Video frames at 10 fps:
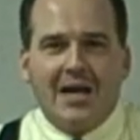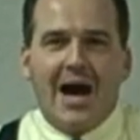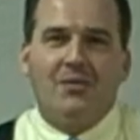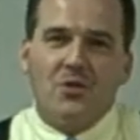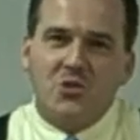
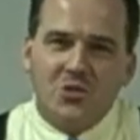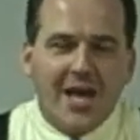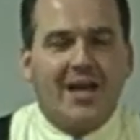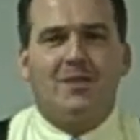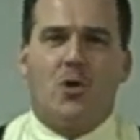got the
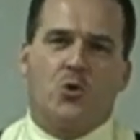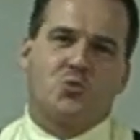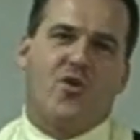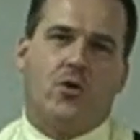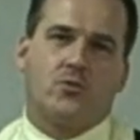second most
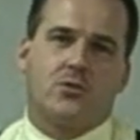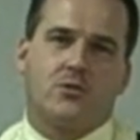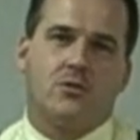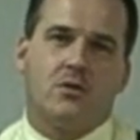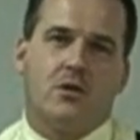votes?